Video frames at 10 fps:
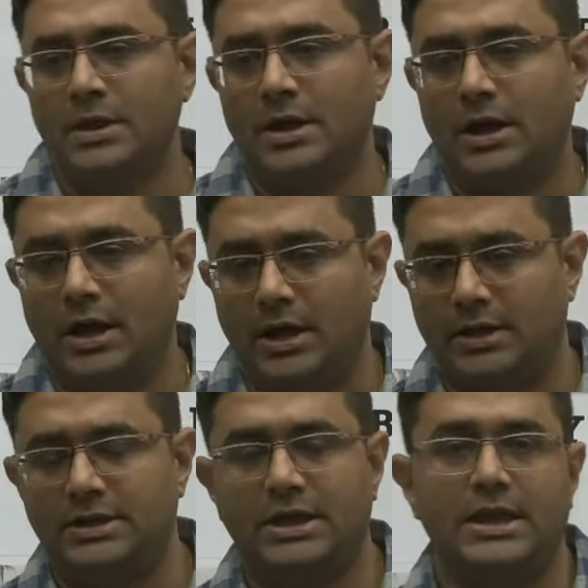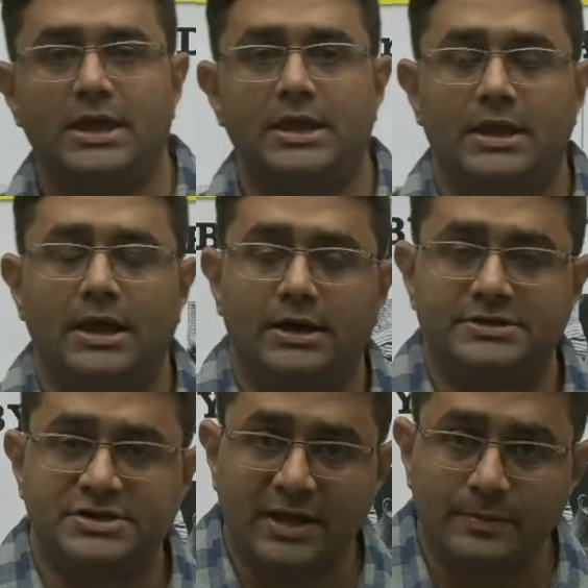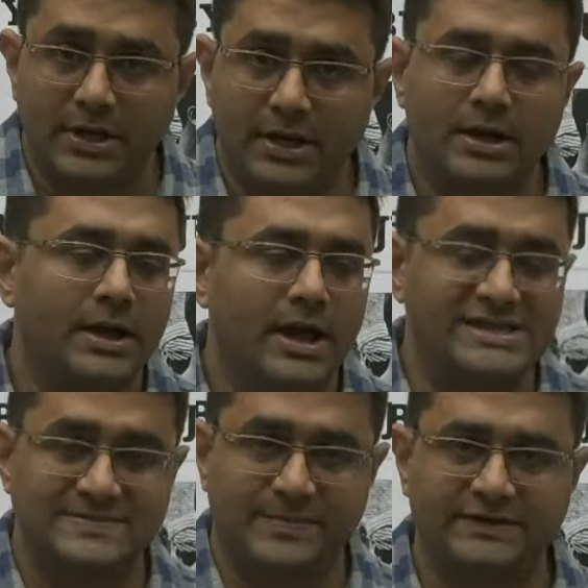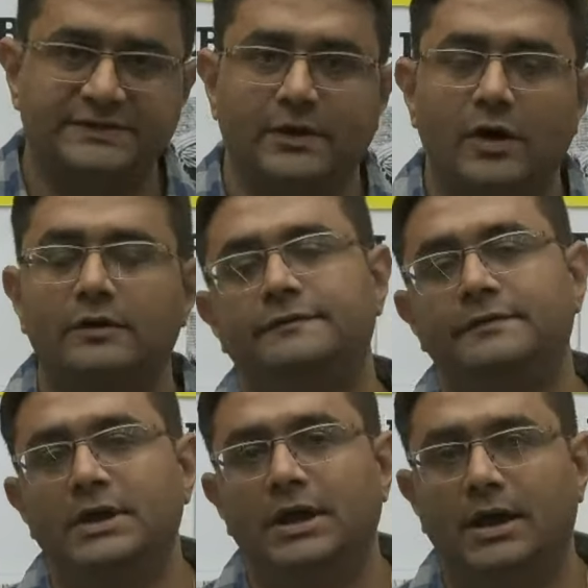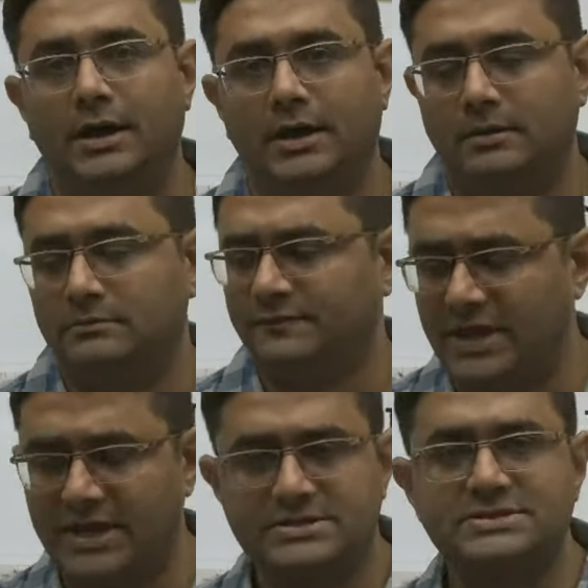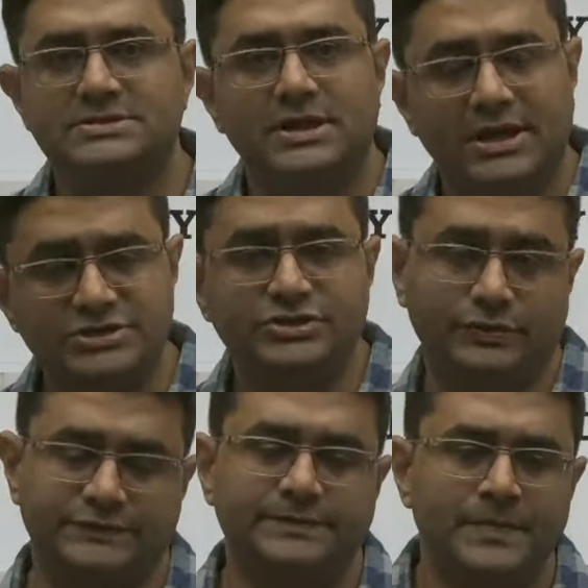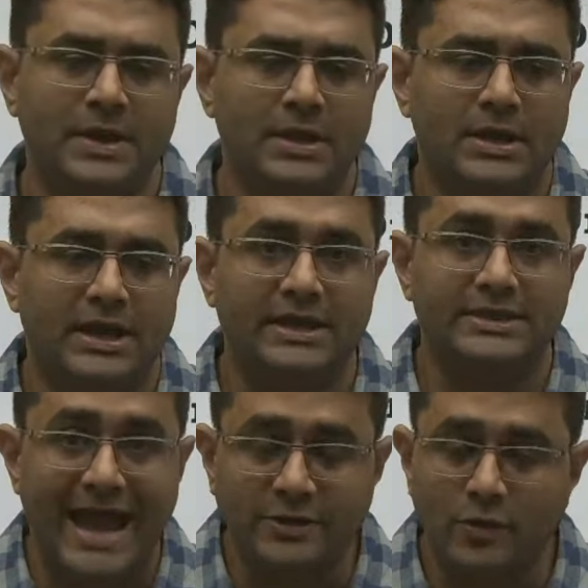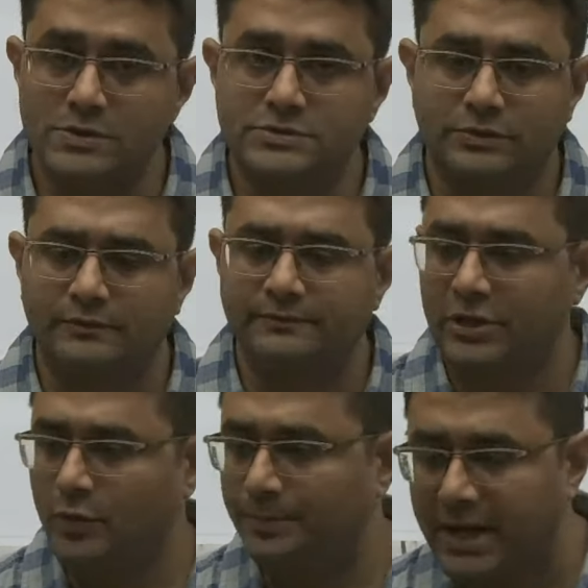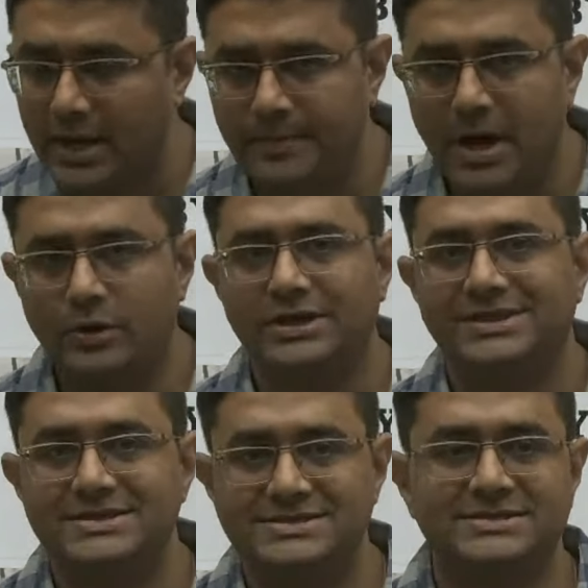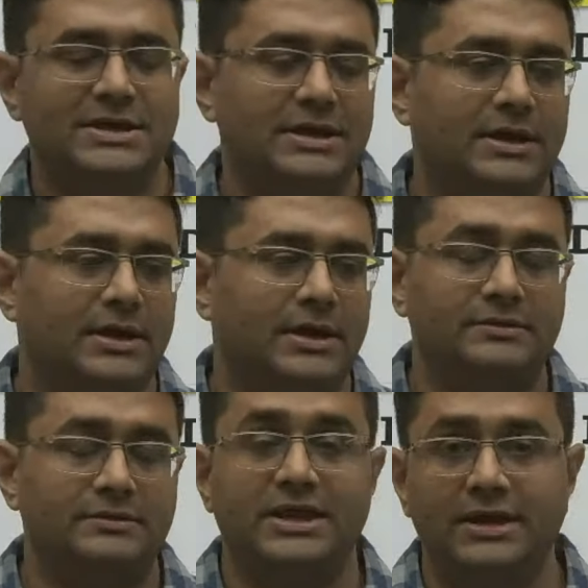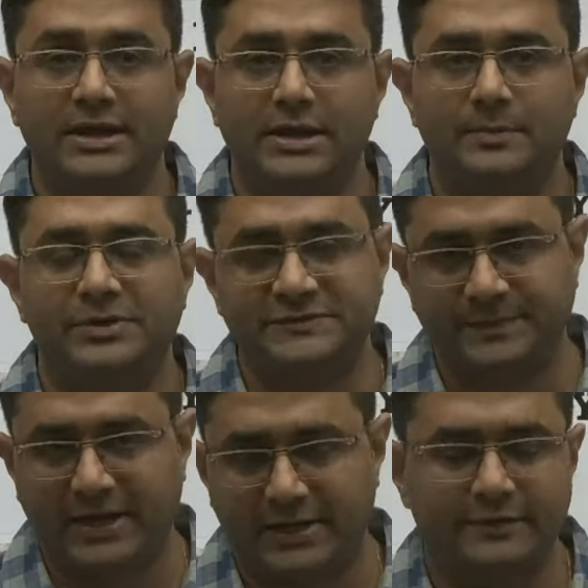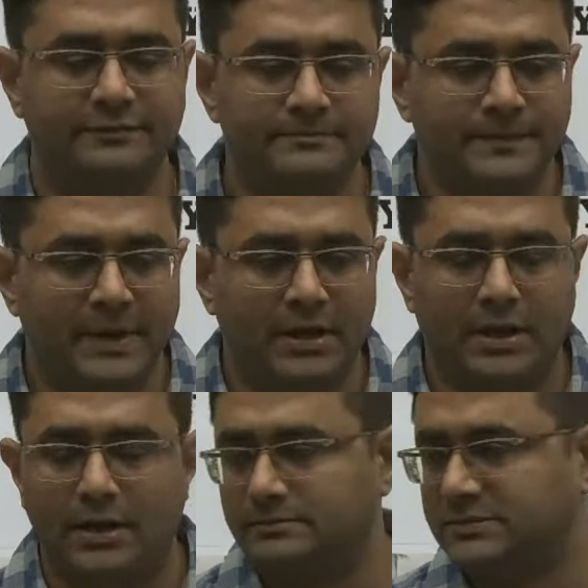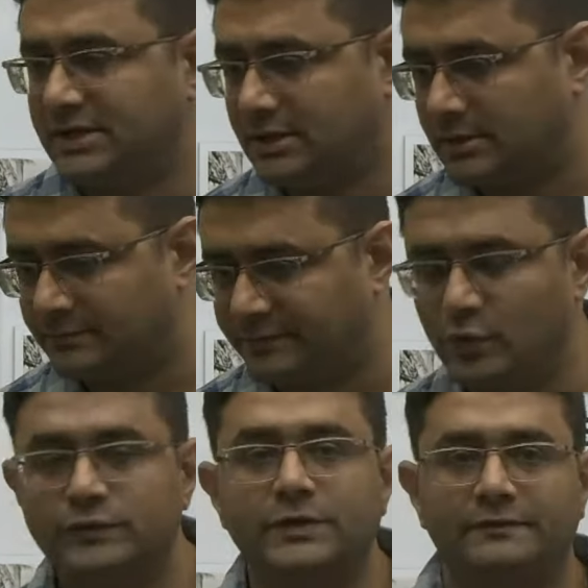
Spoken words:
the tribal aspects of various issues. In that also, when you bring about this theoretical perspective, the views of